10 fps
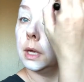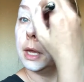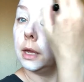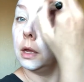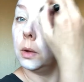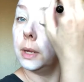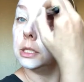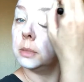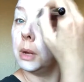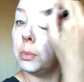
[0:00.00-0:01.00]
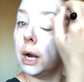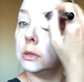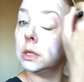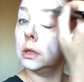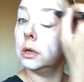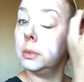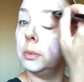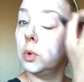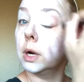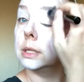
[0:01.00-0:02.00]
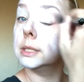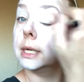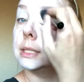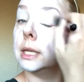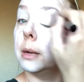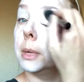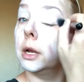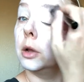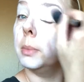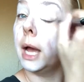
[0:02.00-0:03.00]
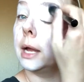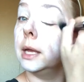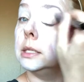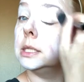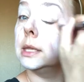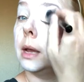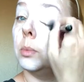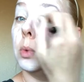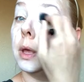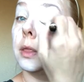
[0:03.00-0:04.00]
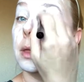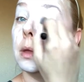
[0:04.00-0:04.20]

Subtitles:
I can go into my brows a little bit more because, like I said, I'm going to go back into them with